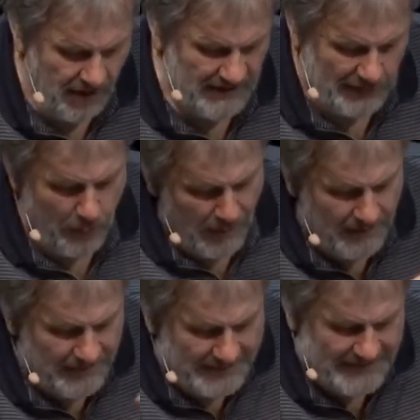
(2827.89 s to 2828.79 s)
so
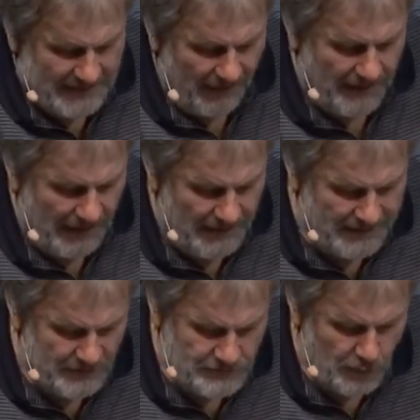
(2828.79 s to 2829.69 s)
an external
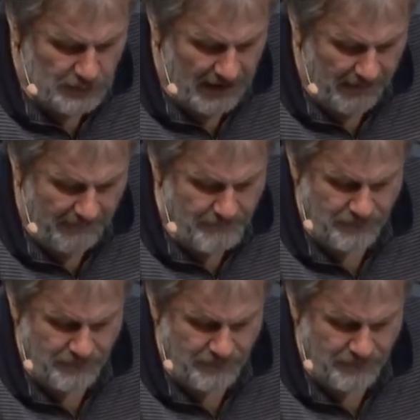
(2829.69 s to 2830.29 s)
intruder